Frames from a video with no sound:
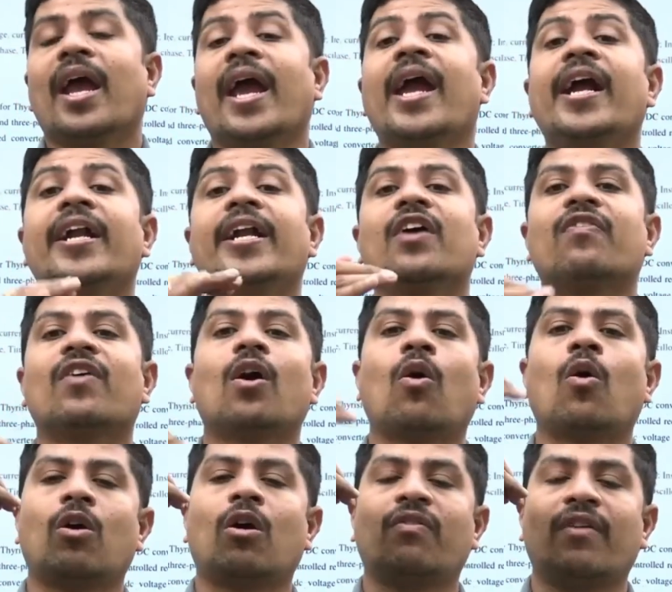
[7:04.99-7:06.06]
85
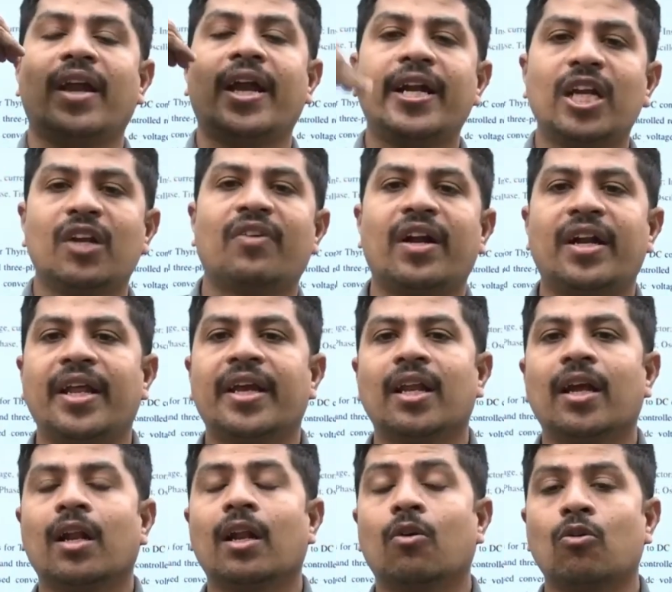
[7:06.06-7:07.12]
out of 85
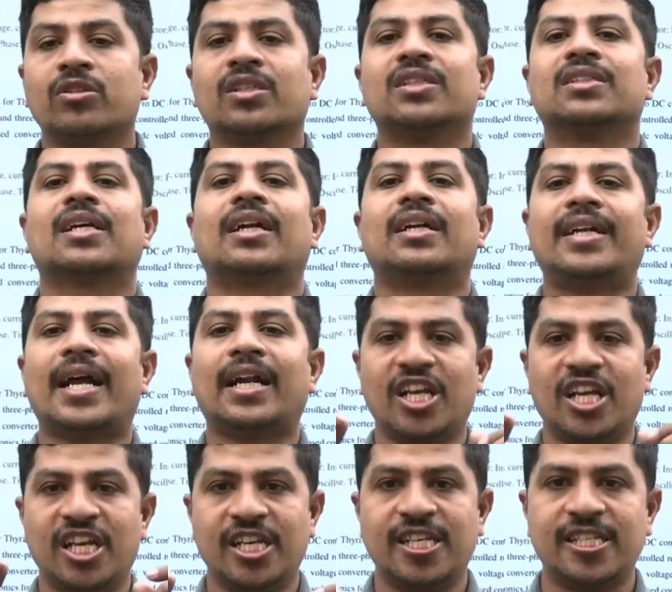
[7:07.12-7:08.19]
technical questions are
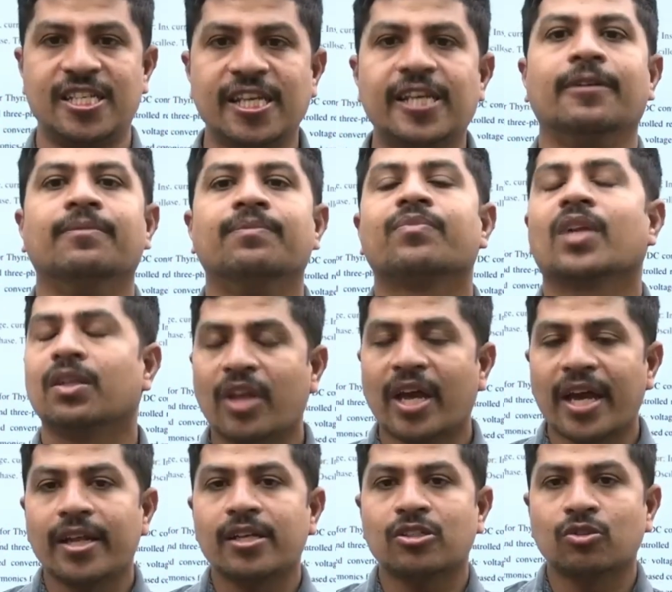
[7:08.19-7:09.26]
that easy.
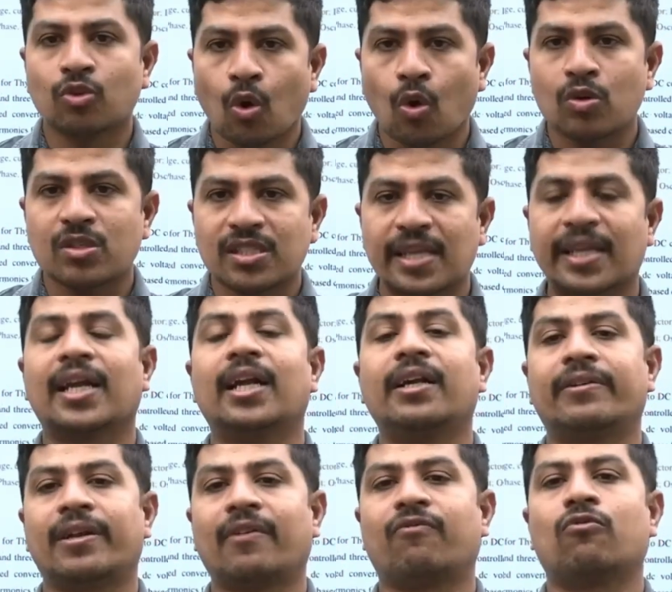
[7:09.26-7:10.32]
There is no single
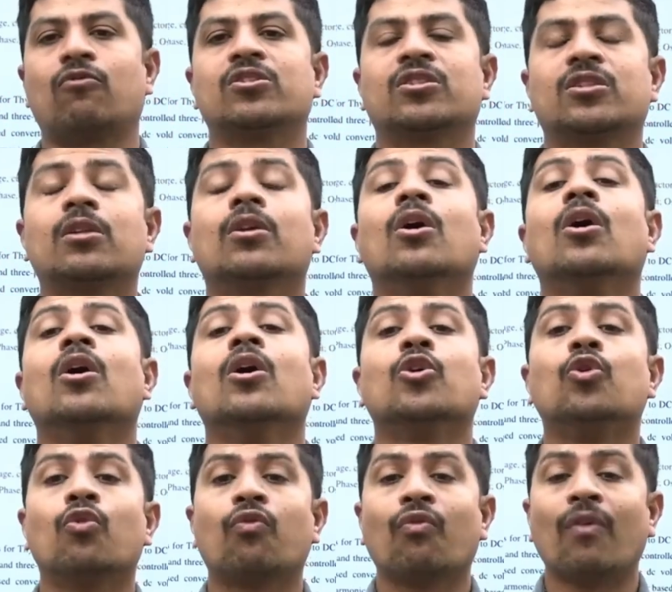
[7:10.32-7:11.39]
tough question
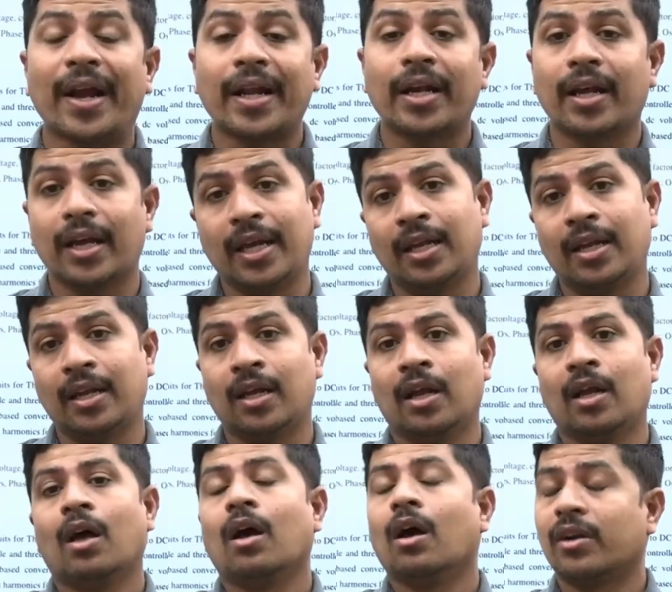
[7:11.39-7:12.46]
you find in
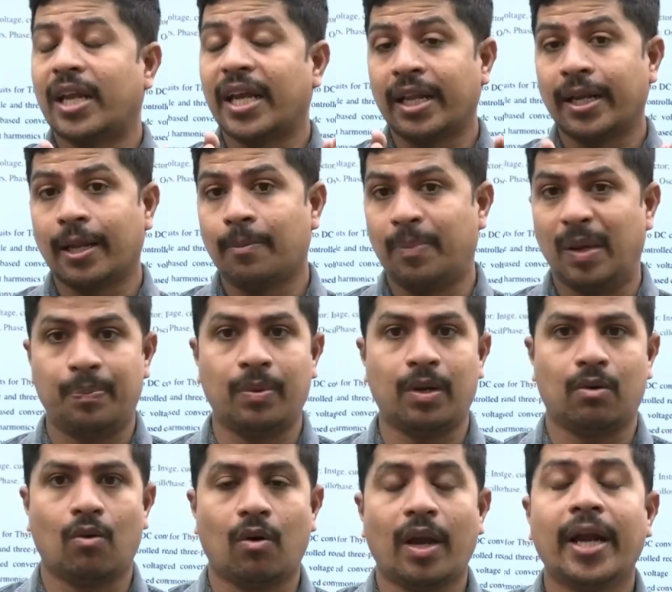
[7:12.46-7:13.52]
technical
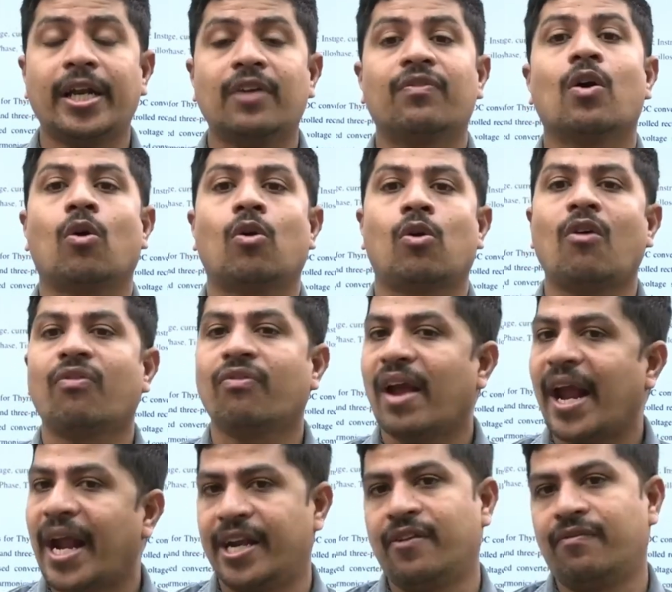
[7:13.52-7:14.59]
paper 85 out of
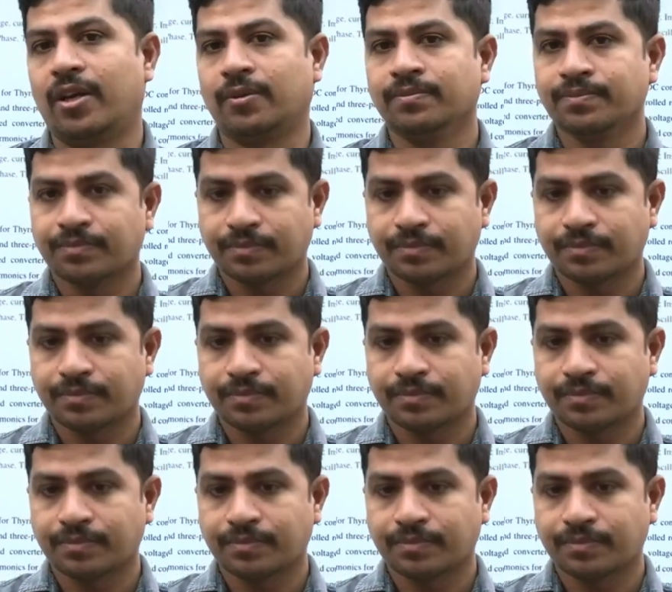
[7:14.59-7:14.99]
85.